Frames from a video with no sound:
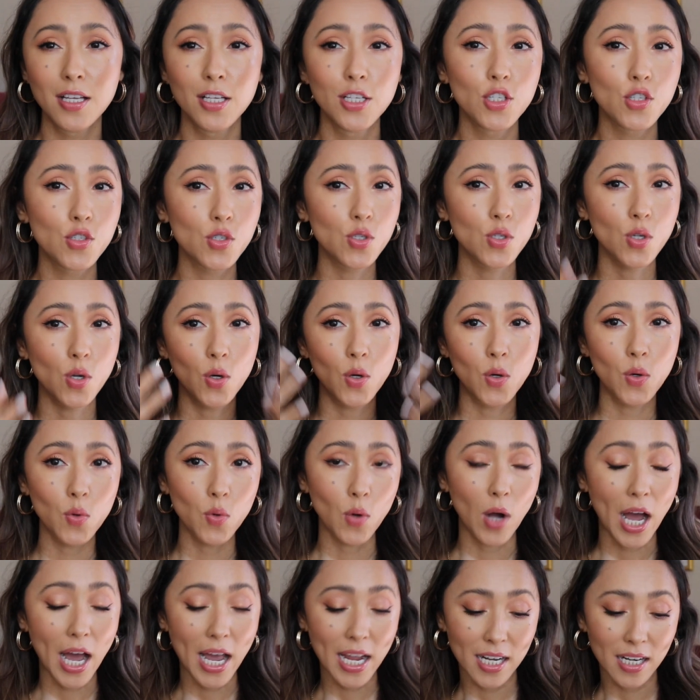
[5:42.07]

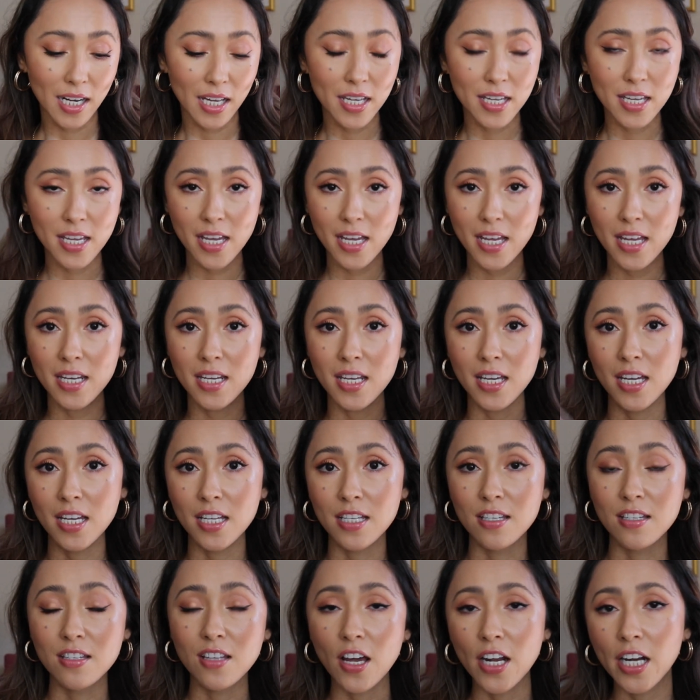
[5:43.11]
So I like it.
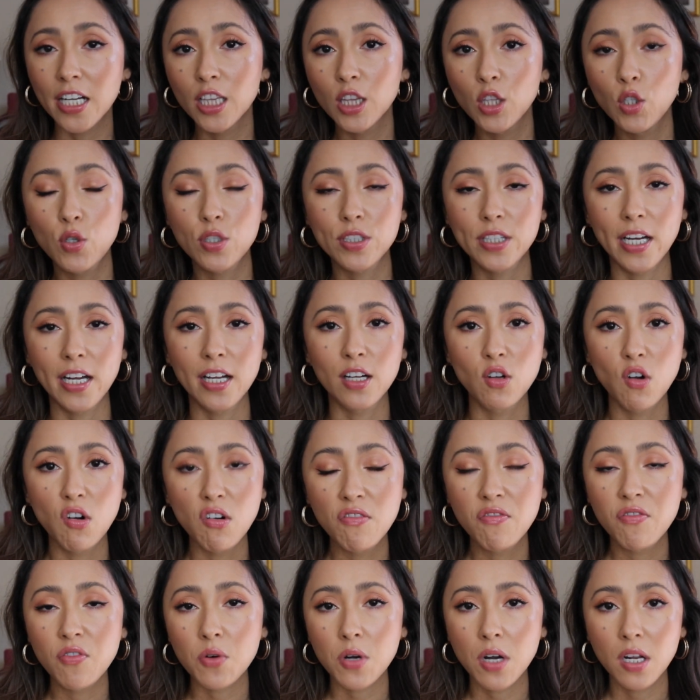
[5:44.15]
It's not a look that I go
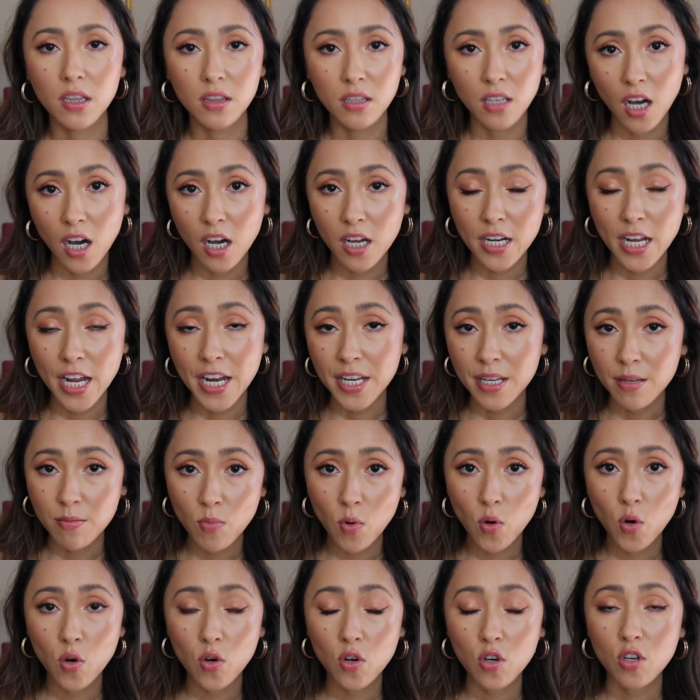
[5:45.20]
for a lot
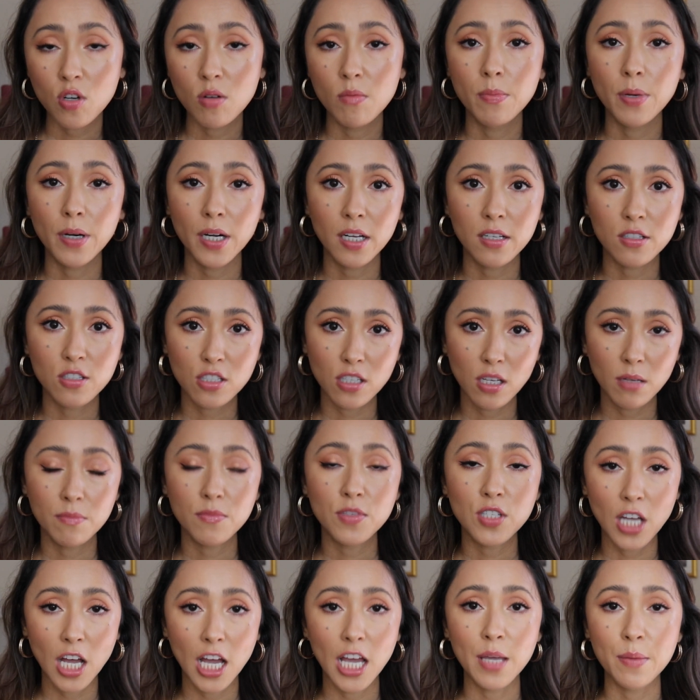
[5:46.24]
anymore, but
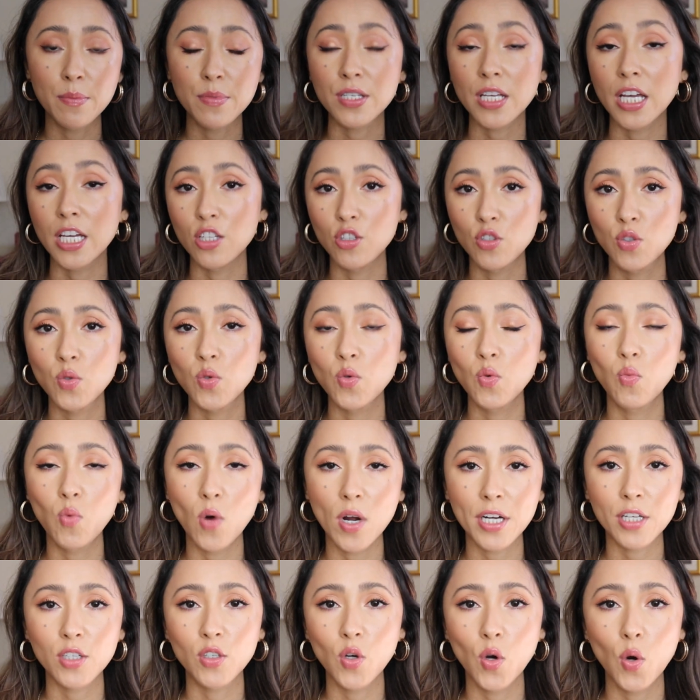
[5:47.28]
sometimes I do
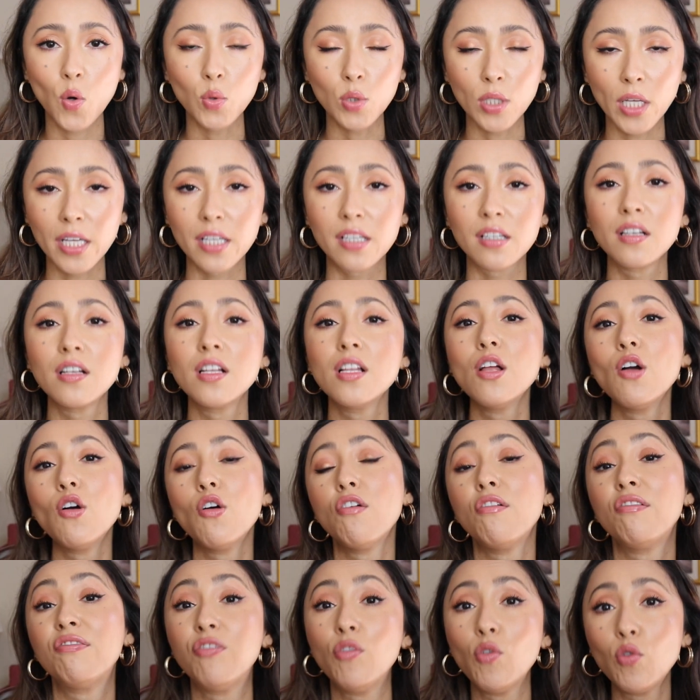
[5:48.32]
want to go like
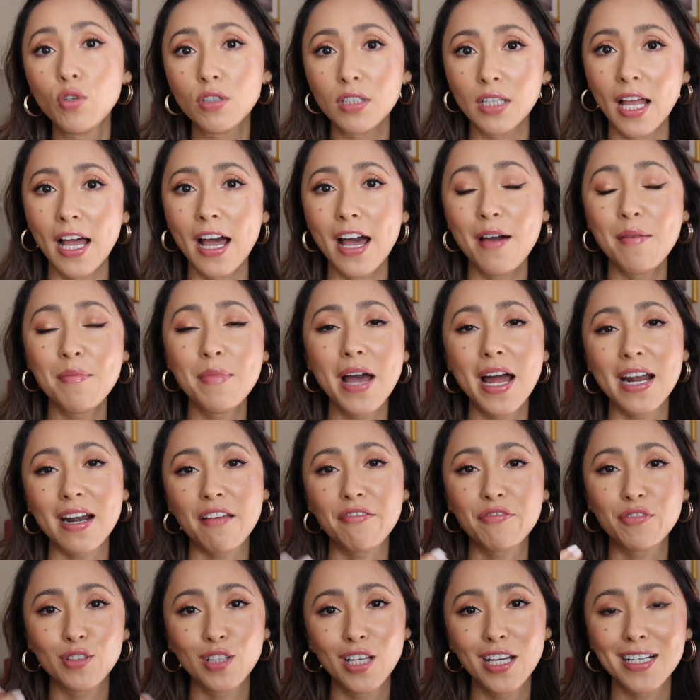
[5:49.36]
full glam, and I
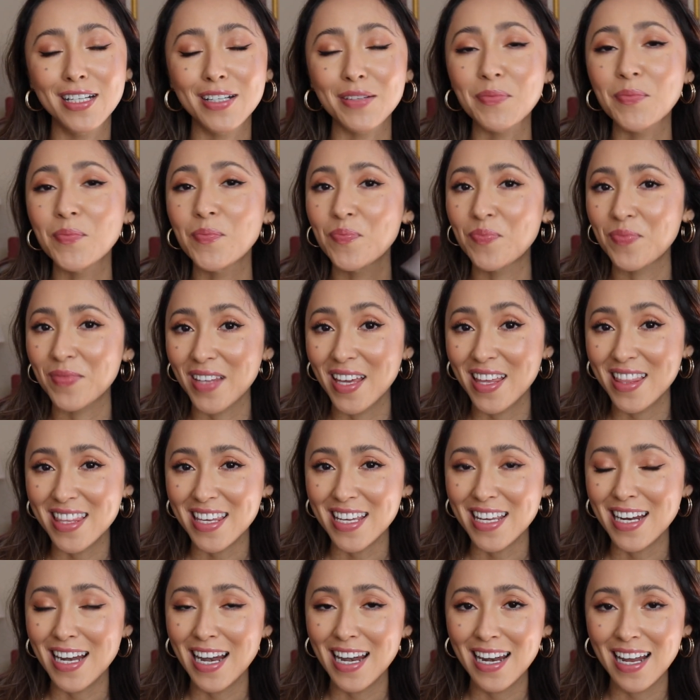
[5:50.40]
feel like
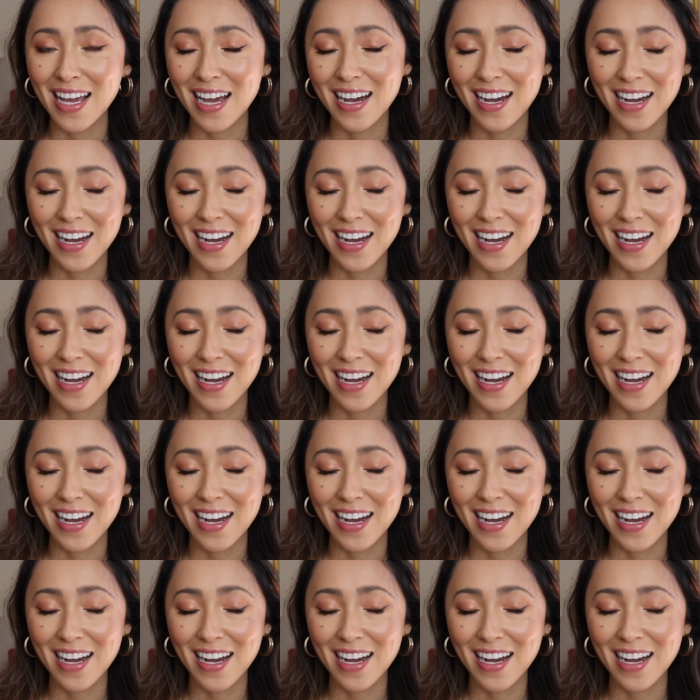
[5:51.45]
the